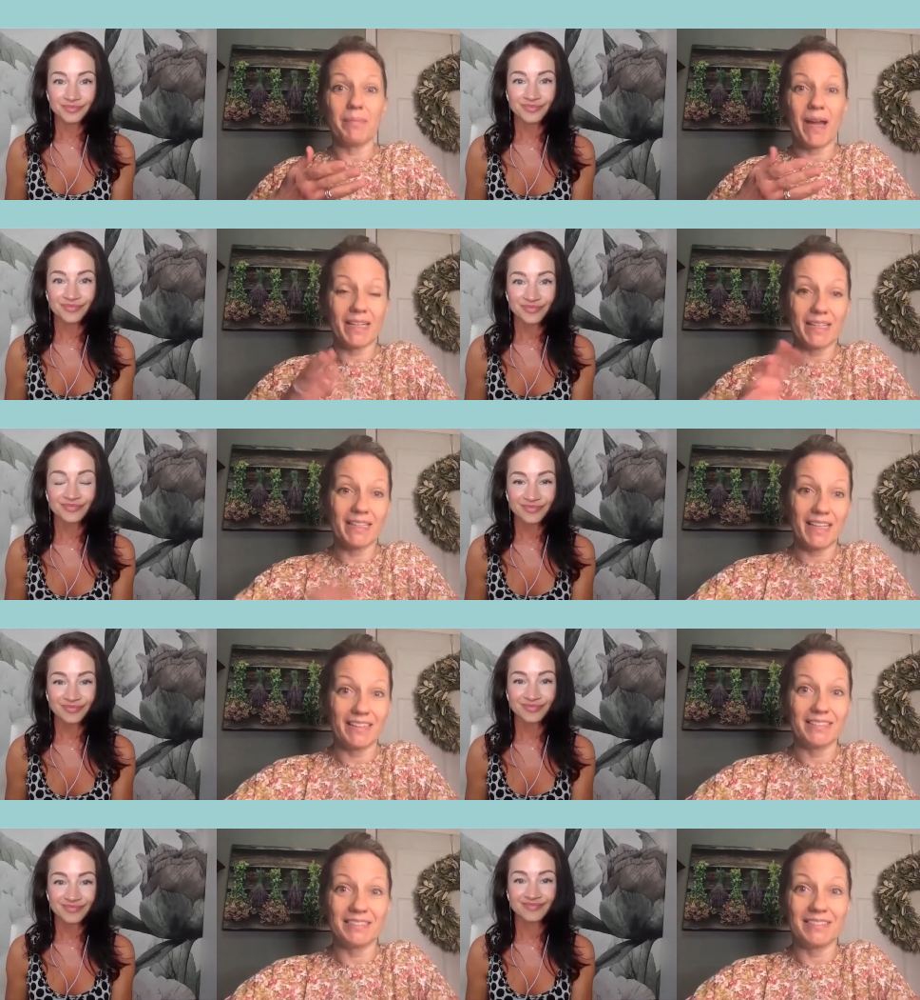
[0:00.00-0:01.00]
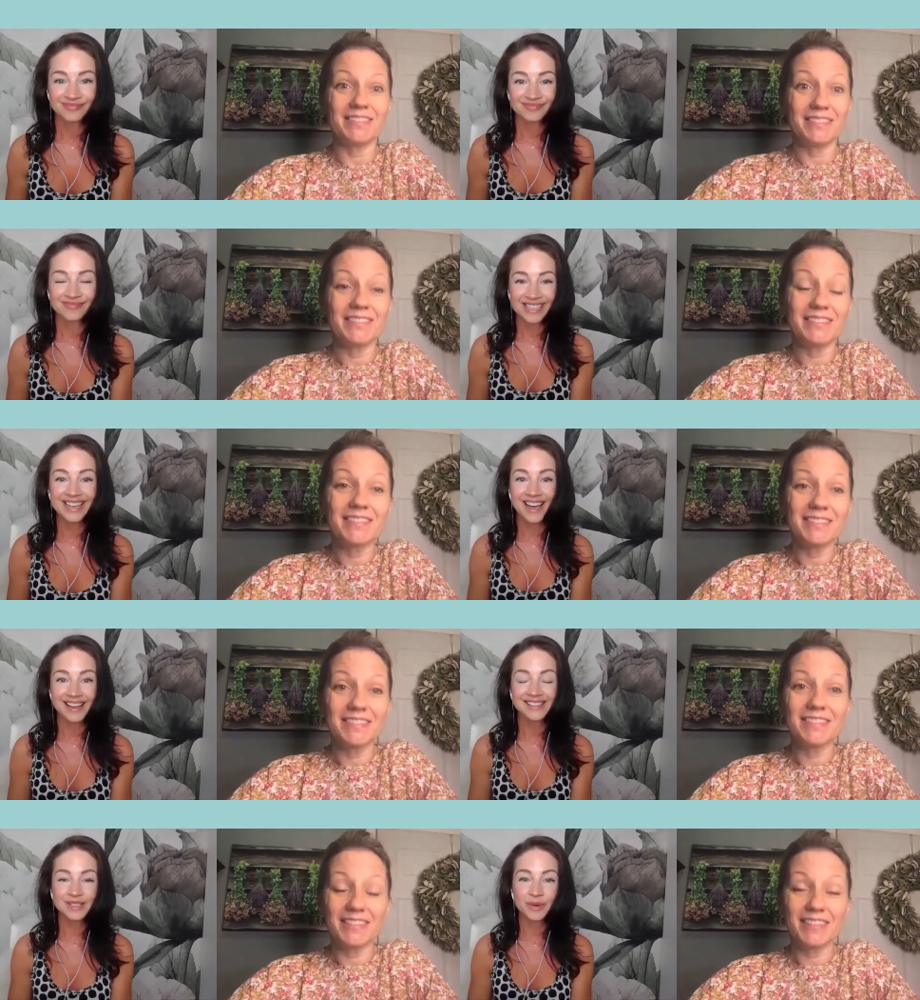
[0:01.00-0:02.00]
Speaker 1: back in again.
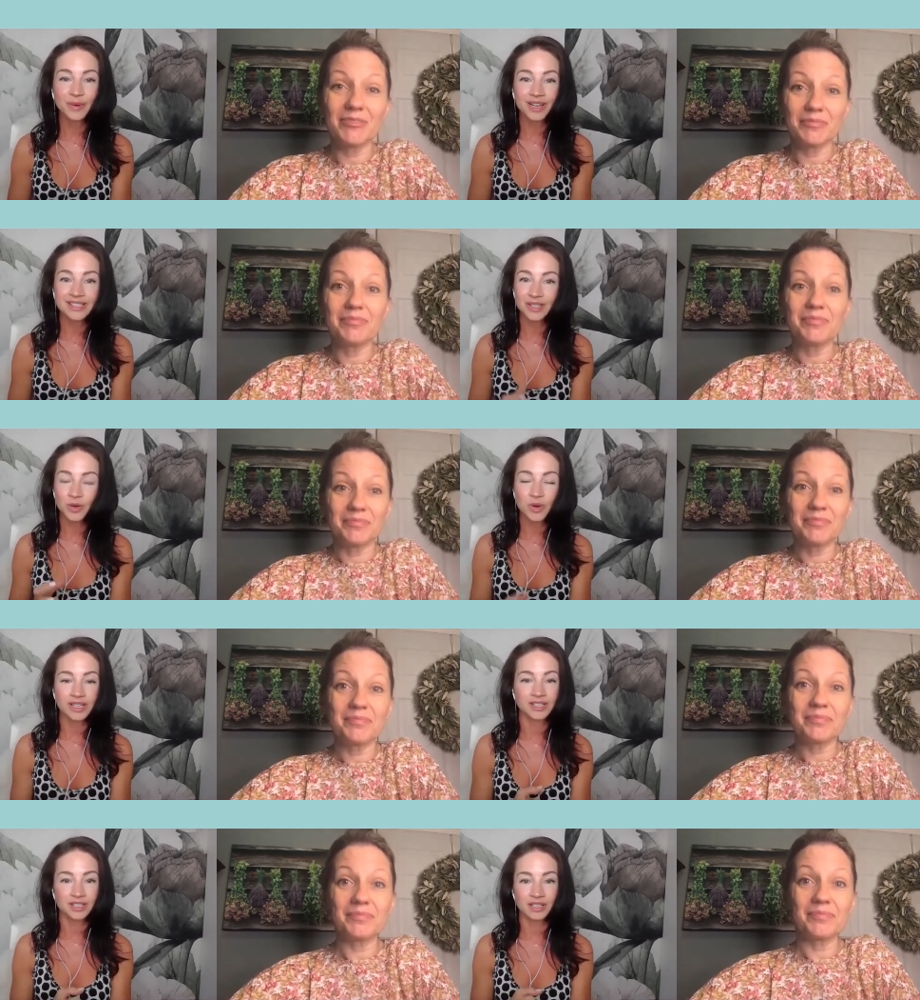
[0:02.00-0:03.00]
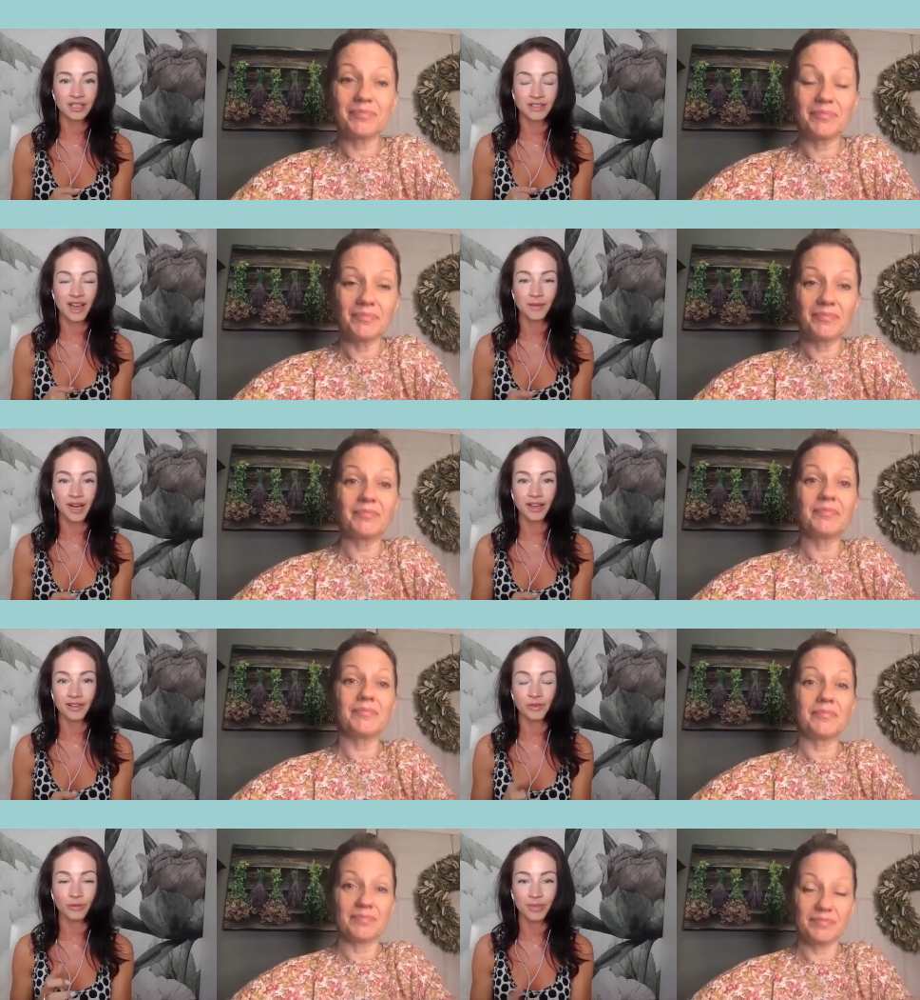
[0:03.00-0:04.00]
Speaker 2: Yeah, so we want to sequester that
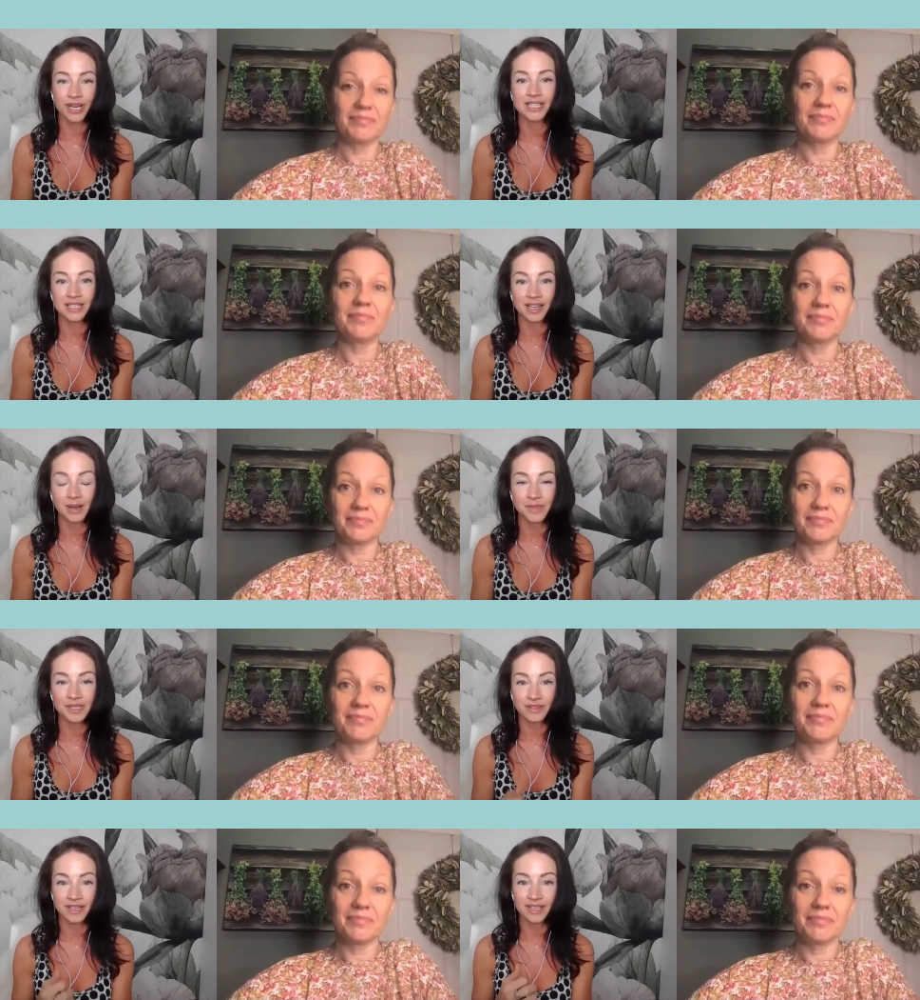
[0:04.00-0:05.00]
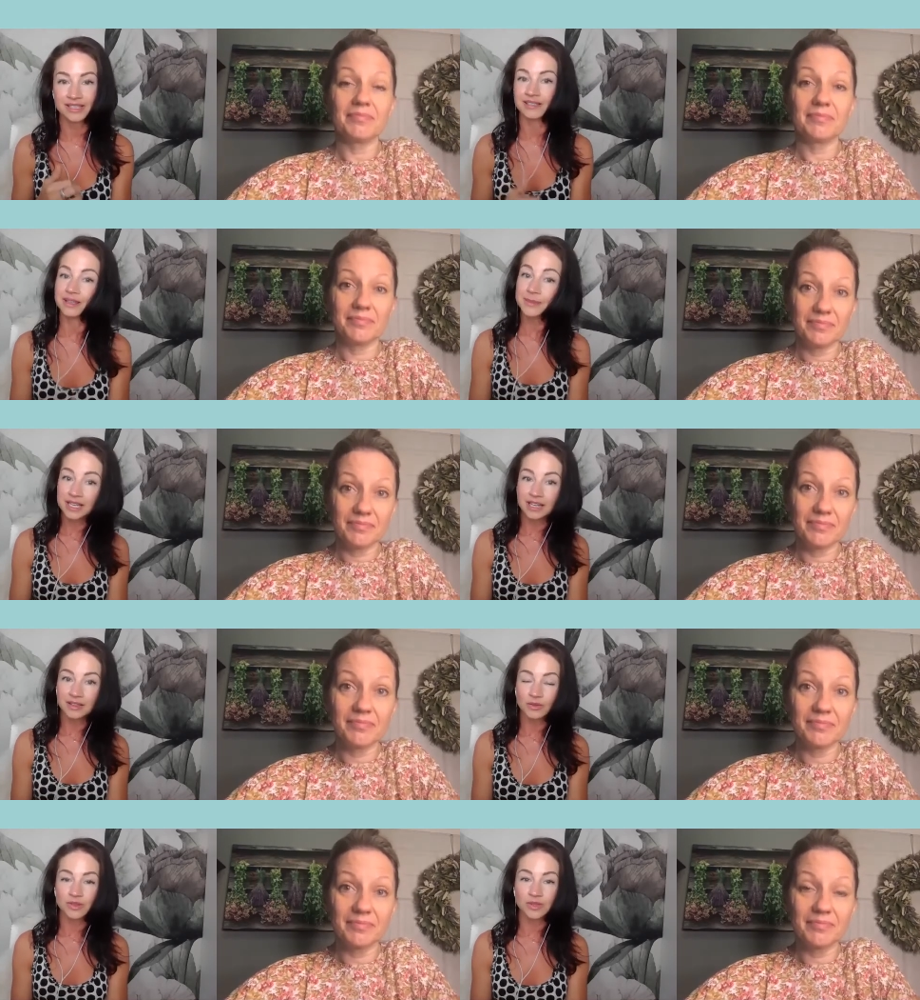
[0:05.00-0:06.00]
bile or bind it up so that it is eliminated
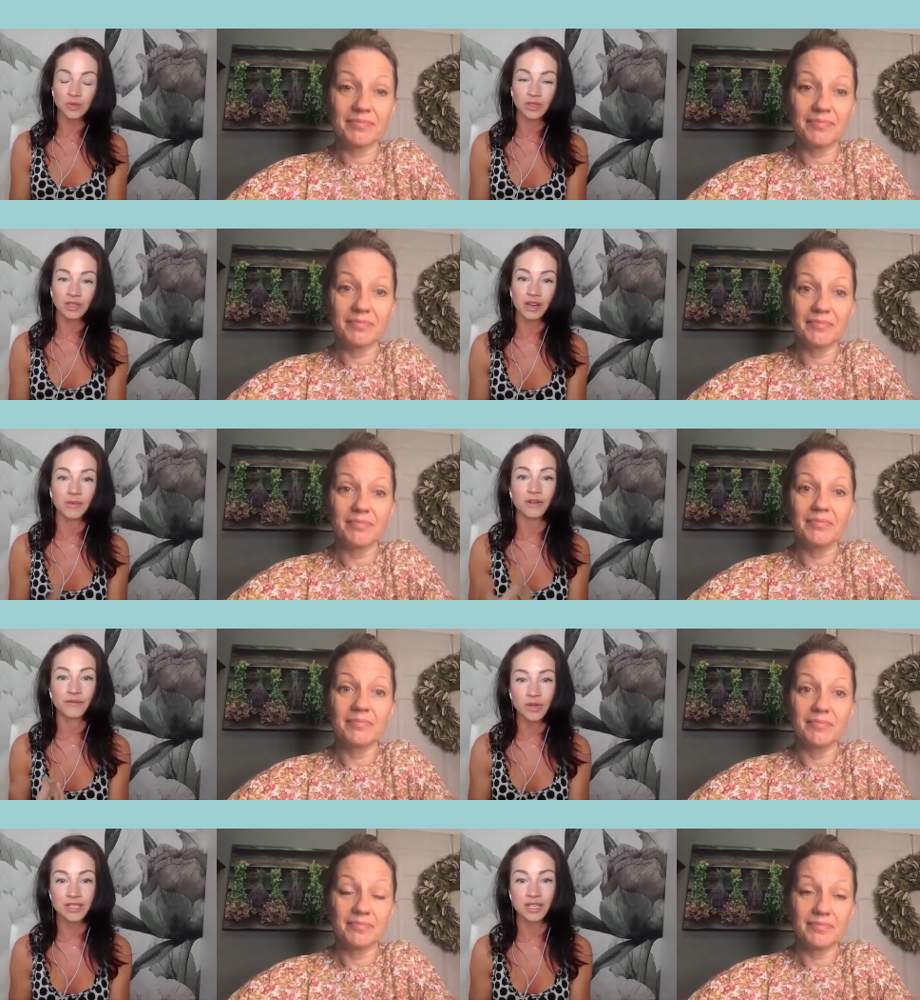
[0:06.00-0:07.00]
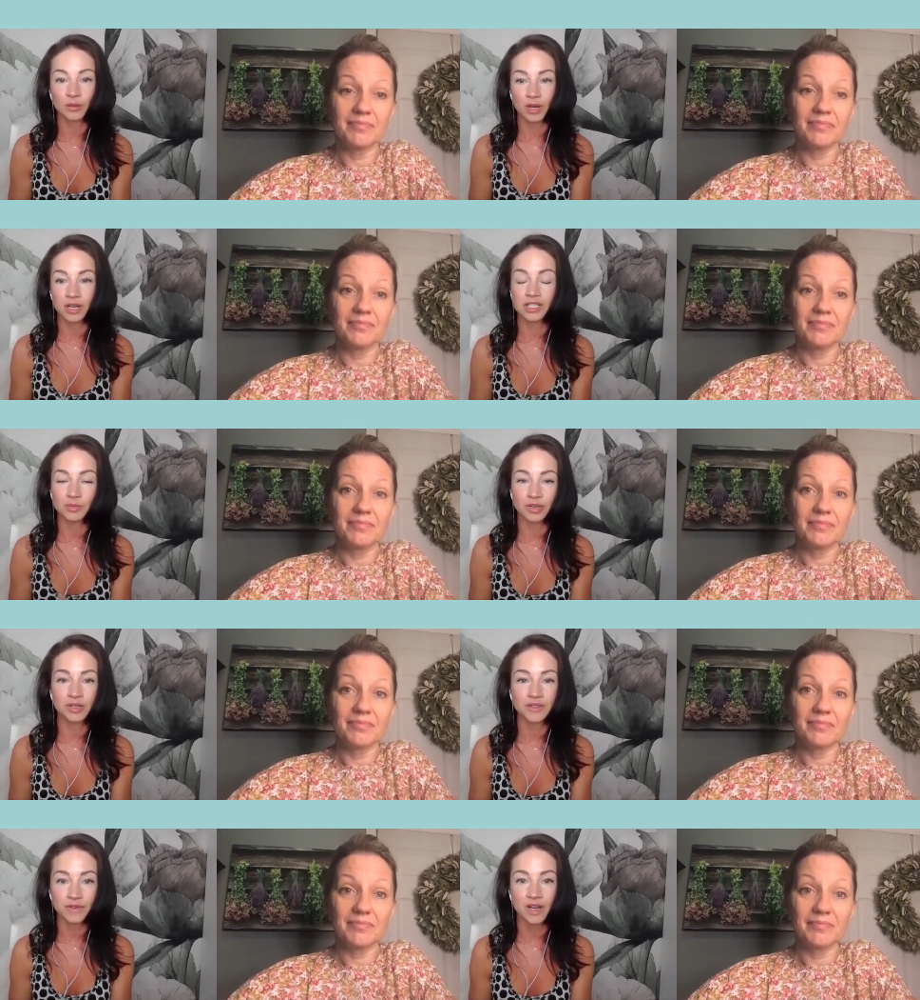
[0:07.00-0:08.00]
through the stool, and we're forcing your body to
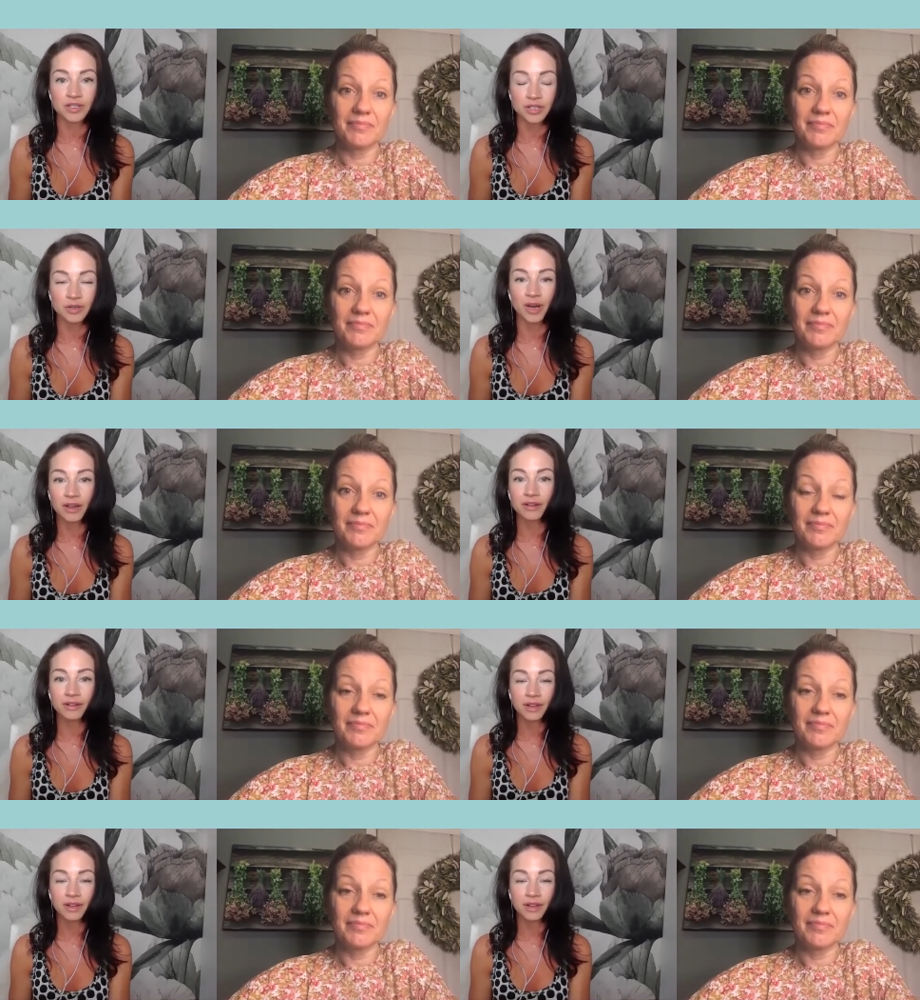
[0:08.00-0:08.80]
produce fresh new bile.